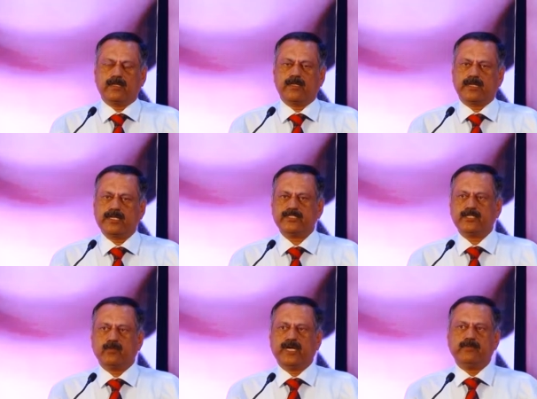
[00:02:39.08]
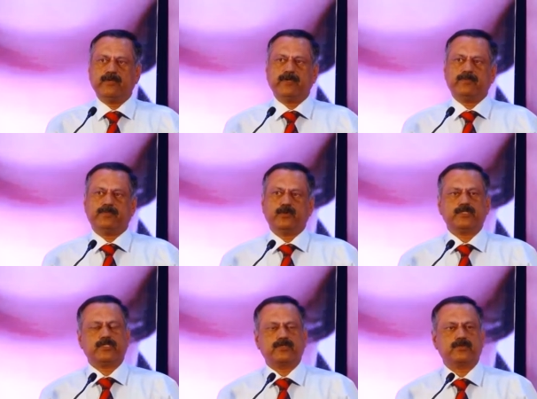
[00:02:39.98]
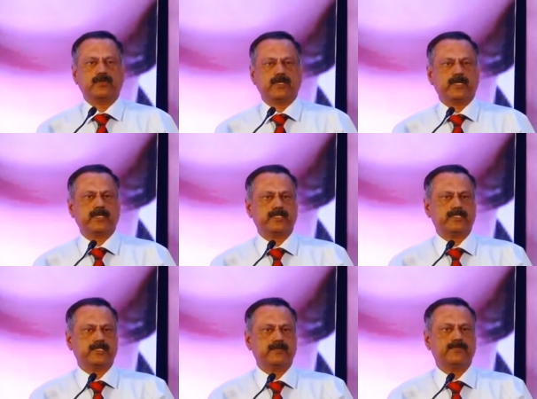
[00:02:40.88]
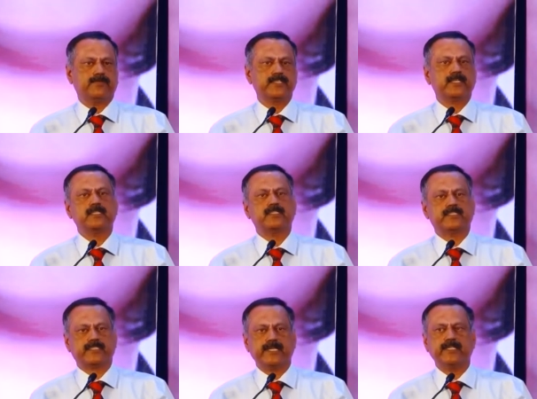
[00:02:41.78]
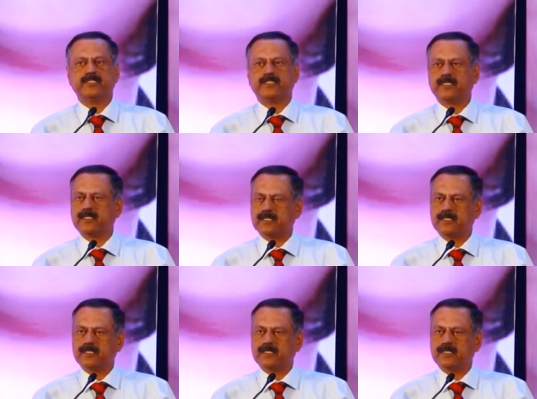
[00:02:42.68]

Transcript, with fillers: The reason why we were put through a rigorous physical, strenuous